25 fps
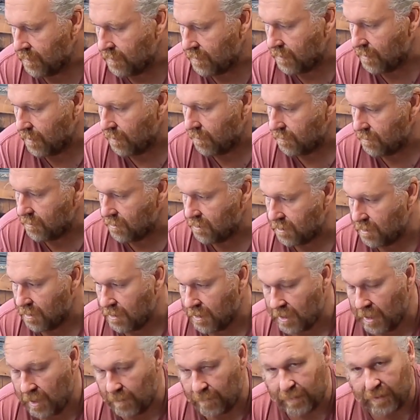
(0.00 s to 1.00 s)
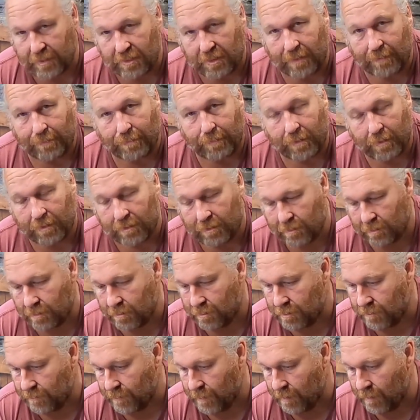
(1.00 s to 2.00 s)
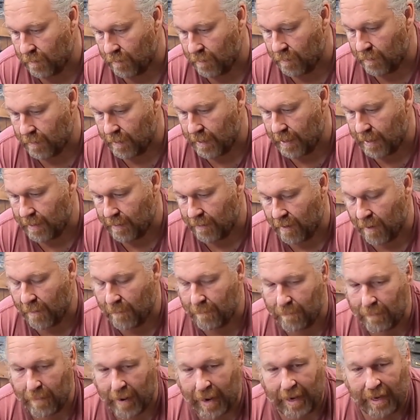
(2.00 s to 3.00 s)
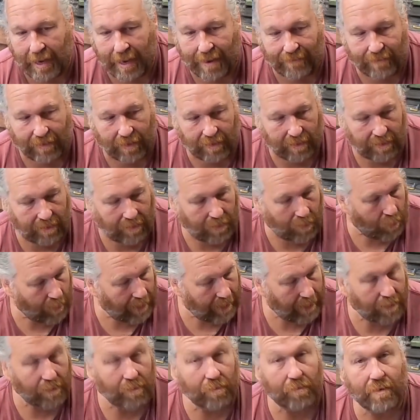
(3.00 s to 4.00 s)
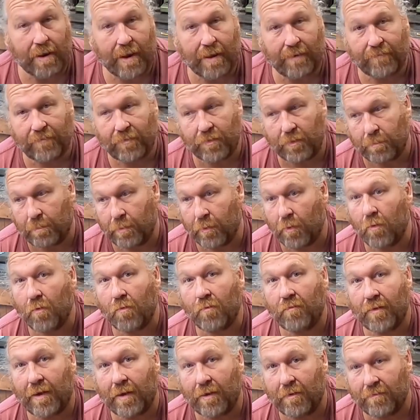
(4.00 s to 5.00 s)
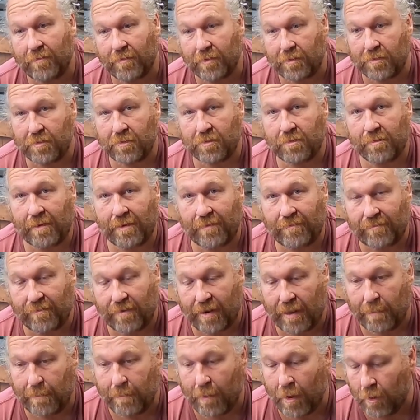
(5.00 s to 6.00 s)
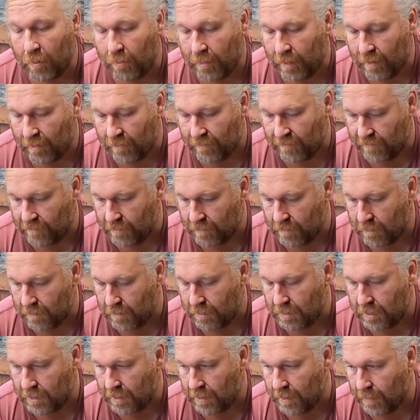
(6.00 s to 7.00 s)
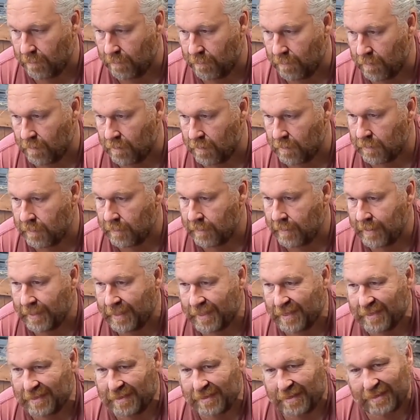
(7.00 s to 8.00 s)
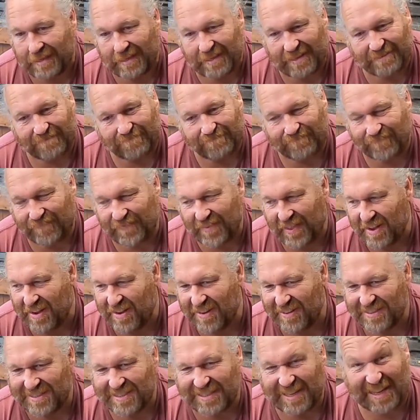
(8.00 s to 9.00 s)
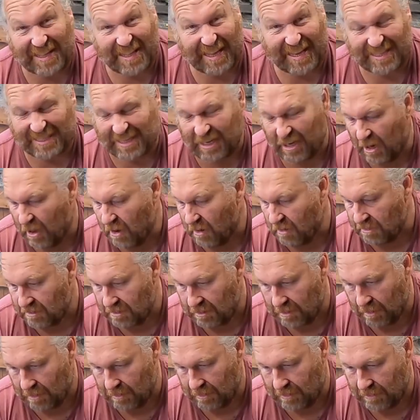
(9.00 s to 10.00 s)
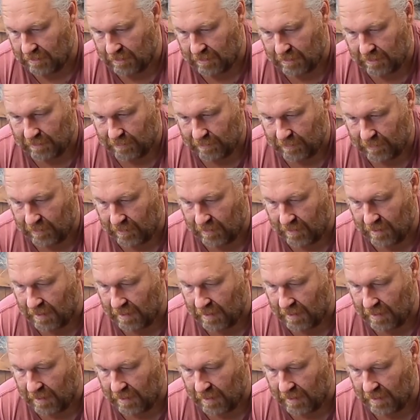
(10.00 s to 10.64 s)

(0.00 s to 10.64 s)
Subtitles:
So I'm just going to keep it simple and do something like that. I may have a quick look round for the ball valve I used to have for our mobile forge, but I'd say that's long gone, but